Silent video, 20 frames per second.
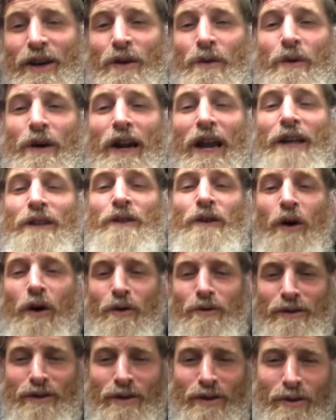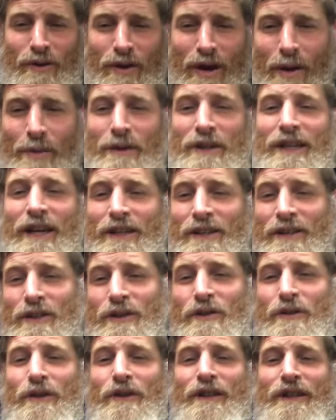what I don't do, how much I
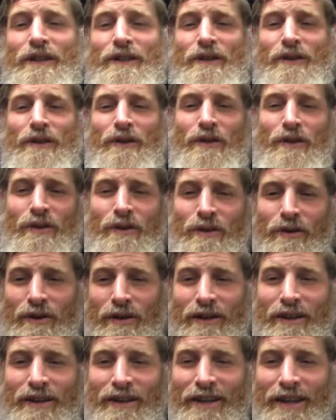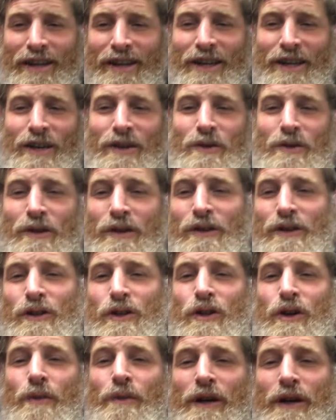still need to do in order to
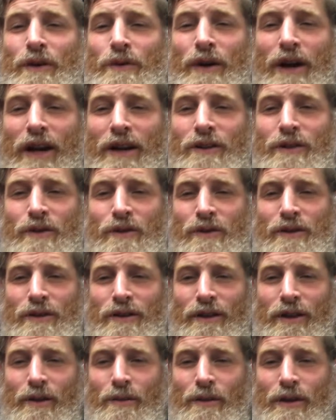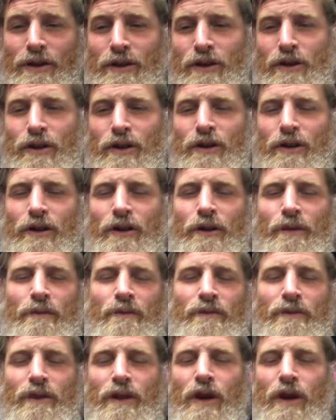show my gratitude to the Rabban Shalom.